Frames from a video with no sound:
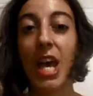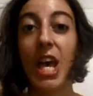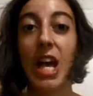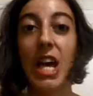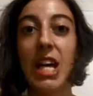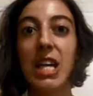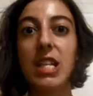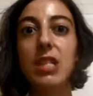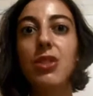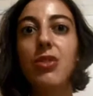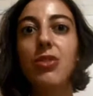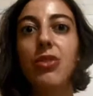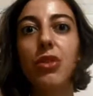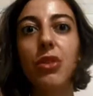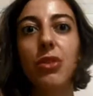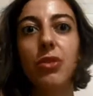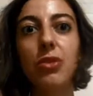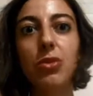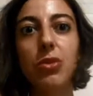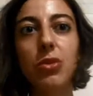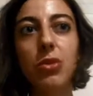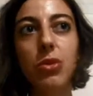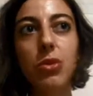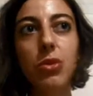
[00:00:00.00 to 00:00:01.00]
As for
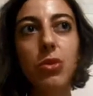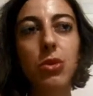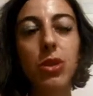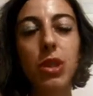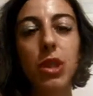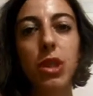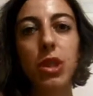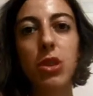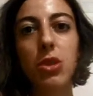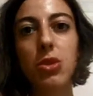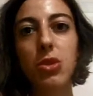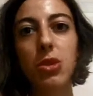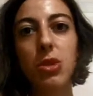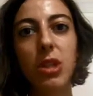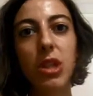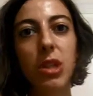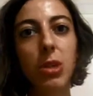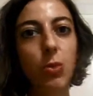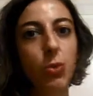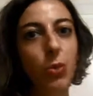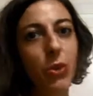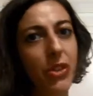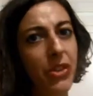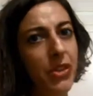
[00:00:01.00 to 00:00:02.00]
food, usually
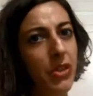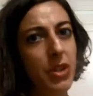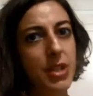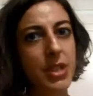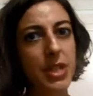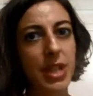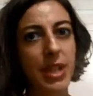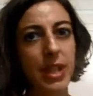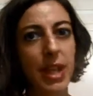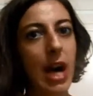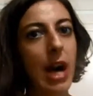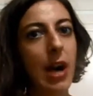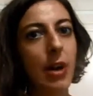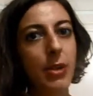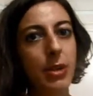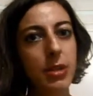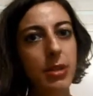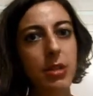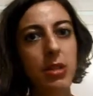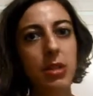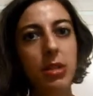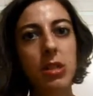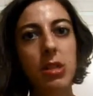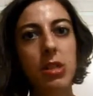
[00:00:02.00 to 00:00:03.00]
what there is in the
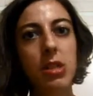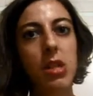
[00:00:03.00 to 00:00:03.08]
house.